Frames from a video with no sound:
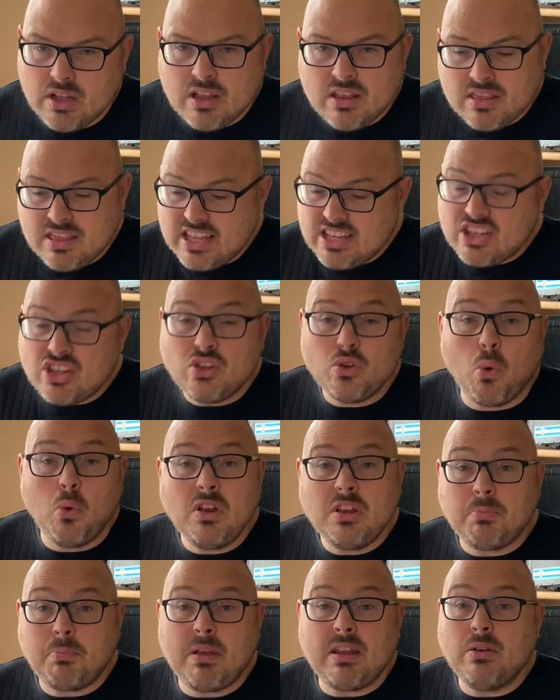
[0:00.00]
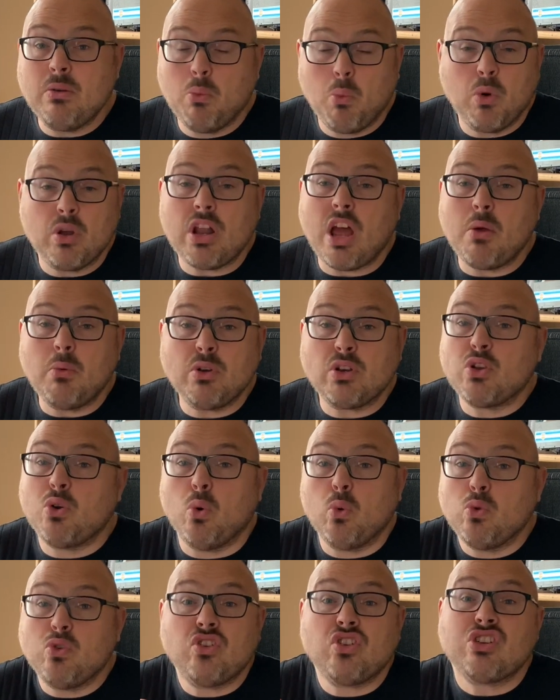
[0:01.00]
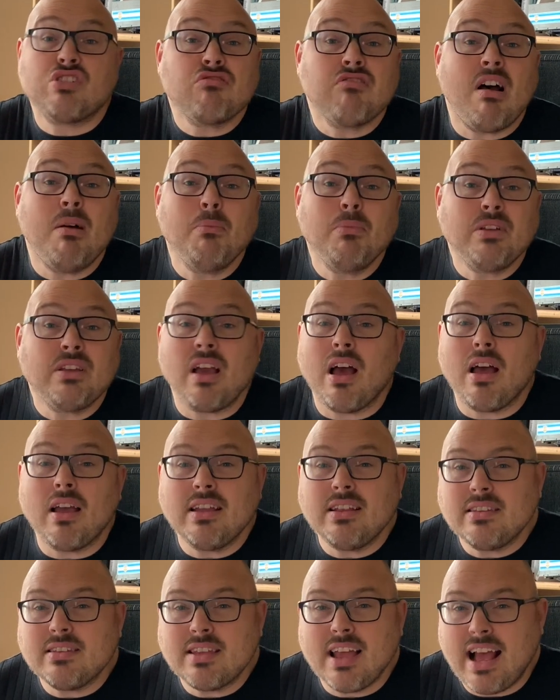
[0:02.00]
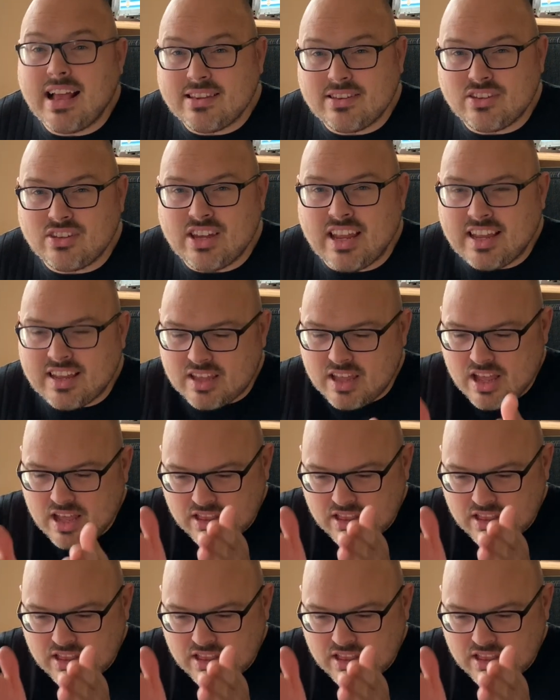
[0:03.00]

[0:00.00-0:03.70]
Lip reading: This has always been what I would call Scrum Guide-tastic.